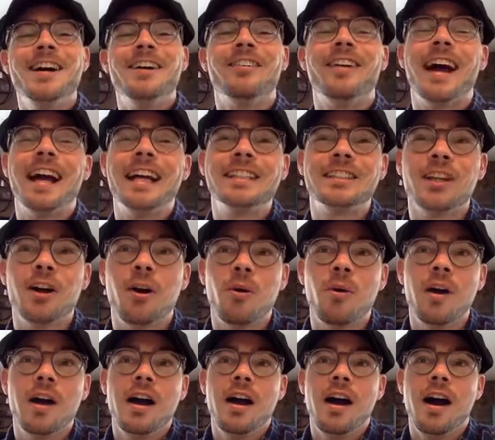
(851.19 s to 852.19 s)
right?
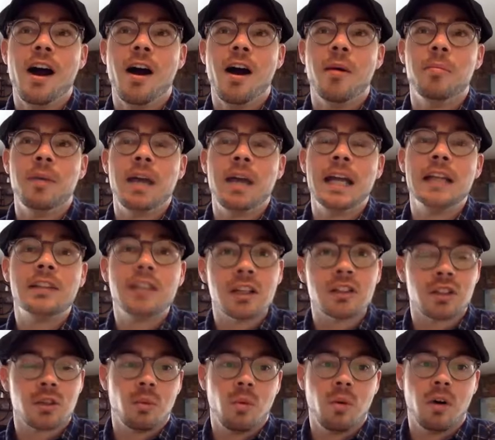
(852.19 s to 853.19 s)
So it
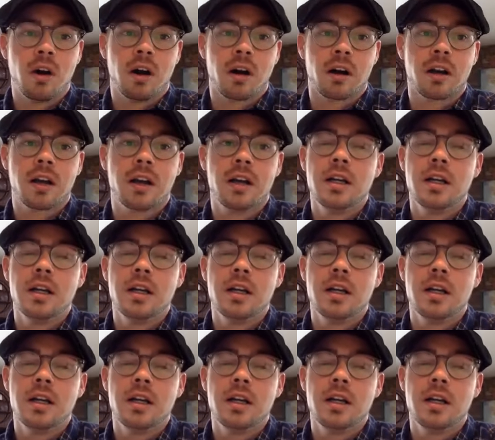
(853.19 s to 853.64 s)
doesn't work.